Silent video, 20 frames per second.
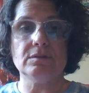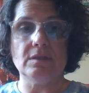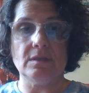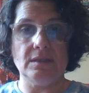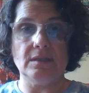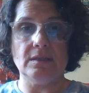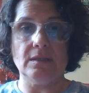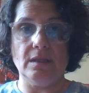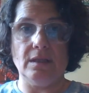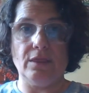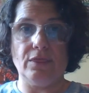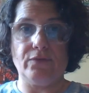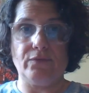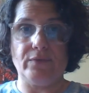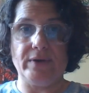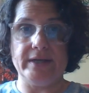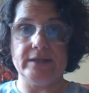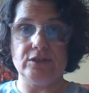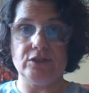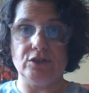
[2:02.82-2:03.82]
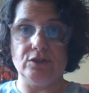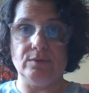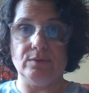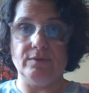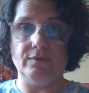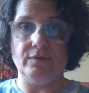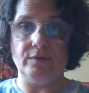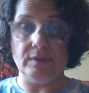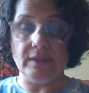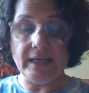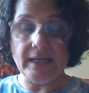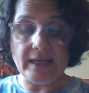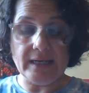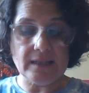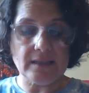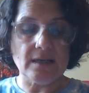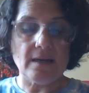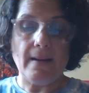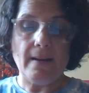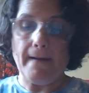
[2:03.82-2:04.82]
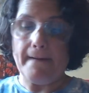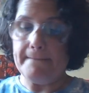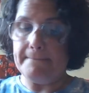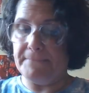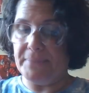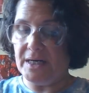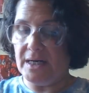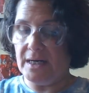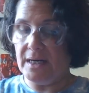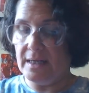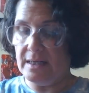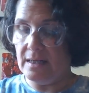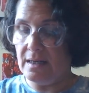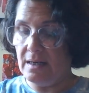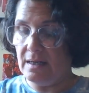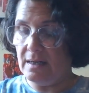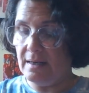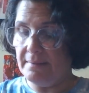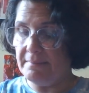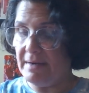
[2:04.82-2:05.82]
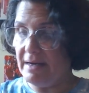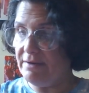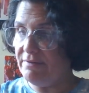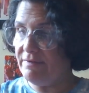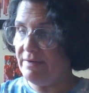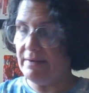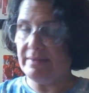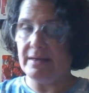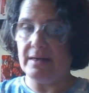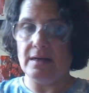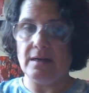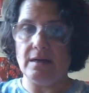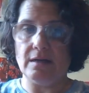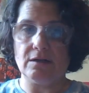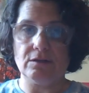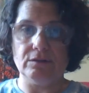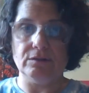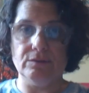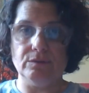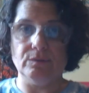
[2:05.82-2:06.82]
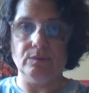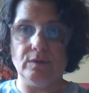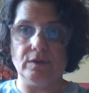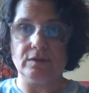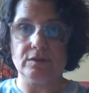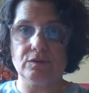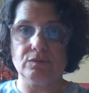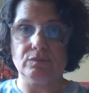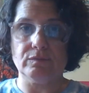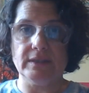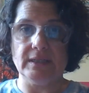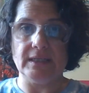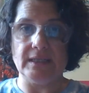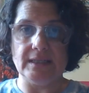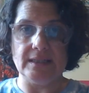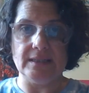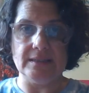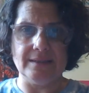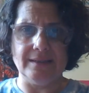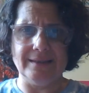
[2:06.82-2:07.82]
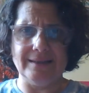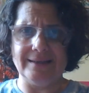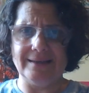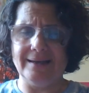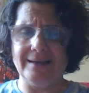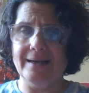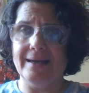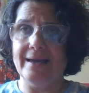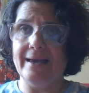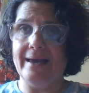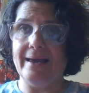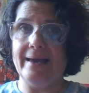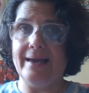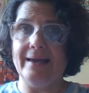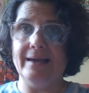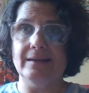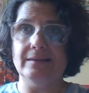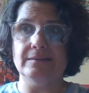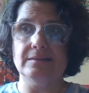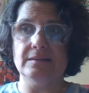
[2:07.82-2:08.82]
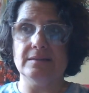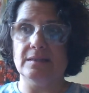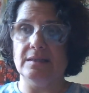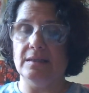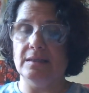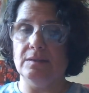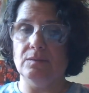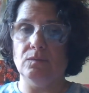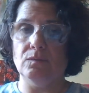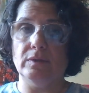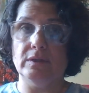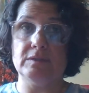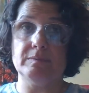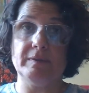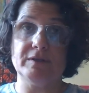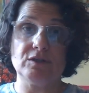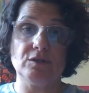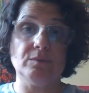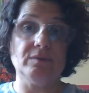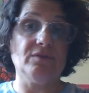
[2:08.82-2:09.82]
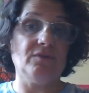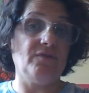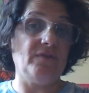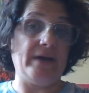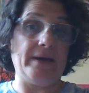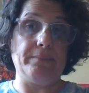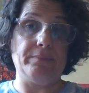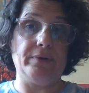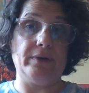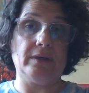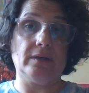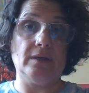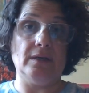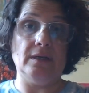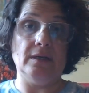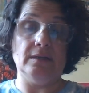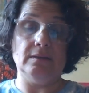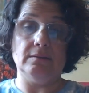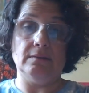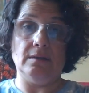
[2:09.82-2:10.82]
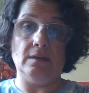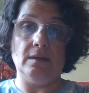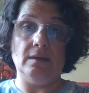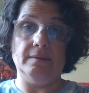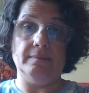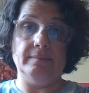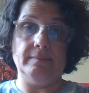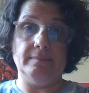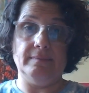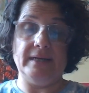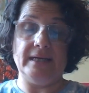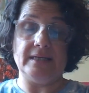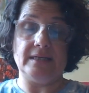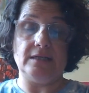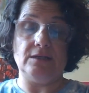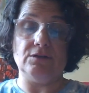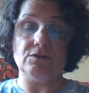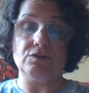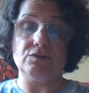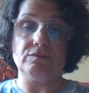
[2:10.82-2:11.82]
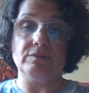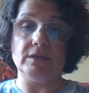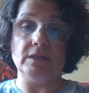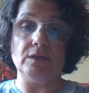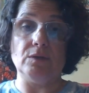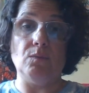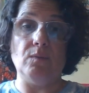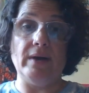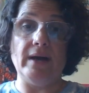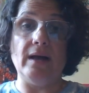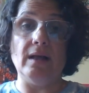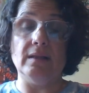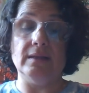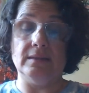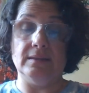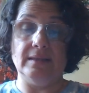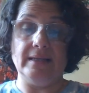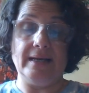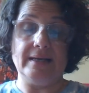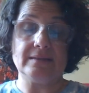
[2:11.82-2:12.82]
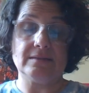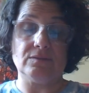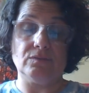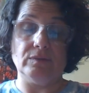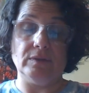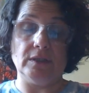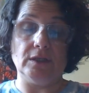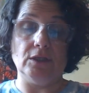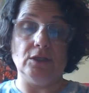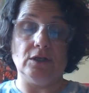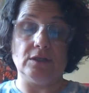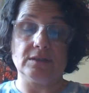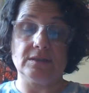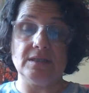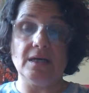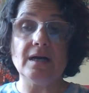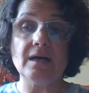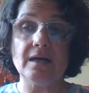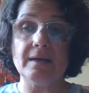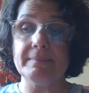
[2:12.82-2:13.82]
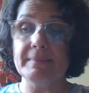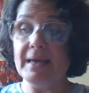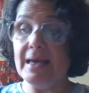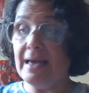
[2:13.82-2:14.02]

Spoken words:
needle and thread too if you like, but I found that hot glue works really easily, and it, especially with fabric, it adheres really well and lasts a really long time,